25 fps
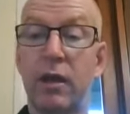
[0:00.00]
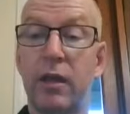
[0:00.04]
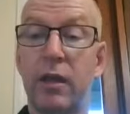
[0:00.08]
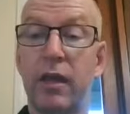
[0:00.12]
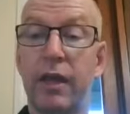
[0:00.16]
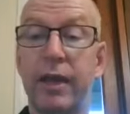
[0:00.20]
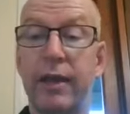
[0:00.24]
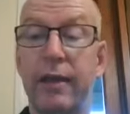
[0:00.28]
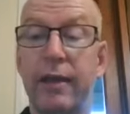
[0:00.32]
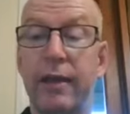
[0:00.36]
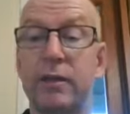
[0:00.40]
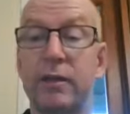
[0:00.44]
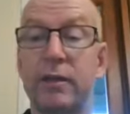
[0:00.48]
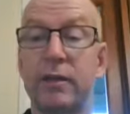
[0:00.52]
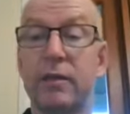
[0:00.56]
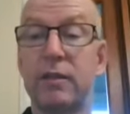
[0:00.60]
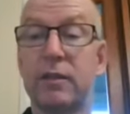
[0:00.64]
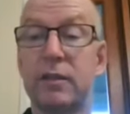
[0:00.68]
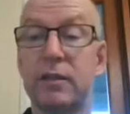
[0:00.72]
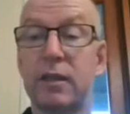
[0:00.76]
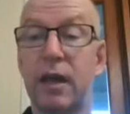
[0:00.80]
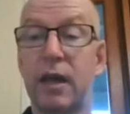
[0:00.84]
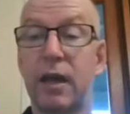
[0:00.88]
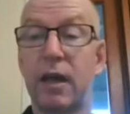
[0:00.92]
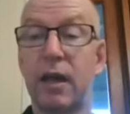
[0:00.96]
Yeah,
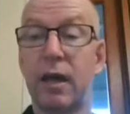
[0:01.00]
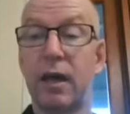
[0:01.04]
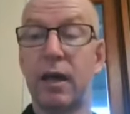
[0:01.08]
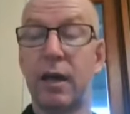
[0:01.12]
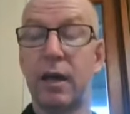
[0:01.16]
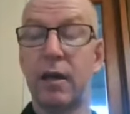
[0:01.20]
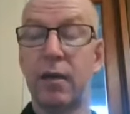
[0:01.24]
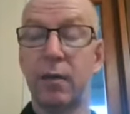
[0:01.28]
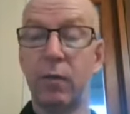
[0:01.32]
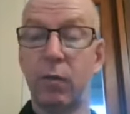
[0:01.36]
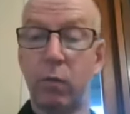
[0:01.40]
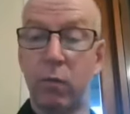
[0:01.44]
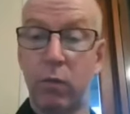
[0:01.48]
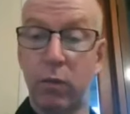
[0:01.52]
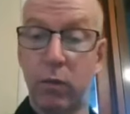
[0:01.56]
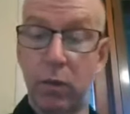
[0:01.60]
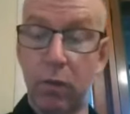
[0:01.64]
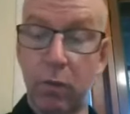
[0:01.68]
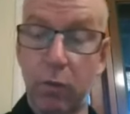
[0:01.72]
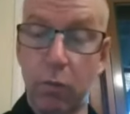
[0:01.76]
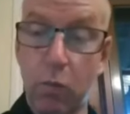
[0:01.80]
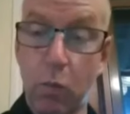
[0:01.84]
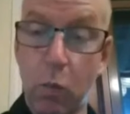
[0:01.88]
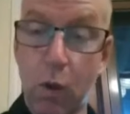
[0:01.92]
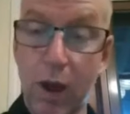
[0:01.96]
it's
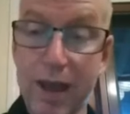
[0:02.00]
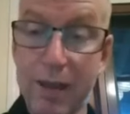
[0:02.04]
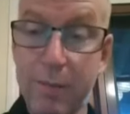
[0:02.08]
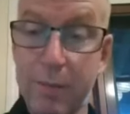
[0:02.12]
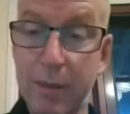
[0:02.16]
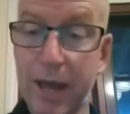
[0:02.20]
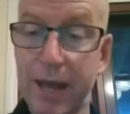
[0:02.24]
way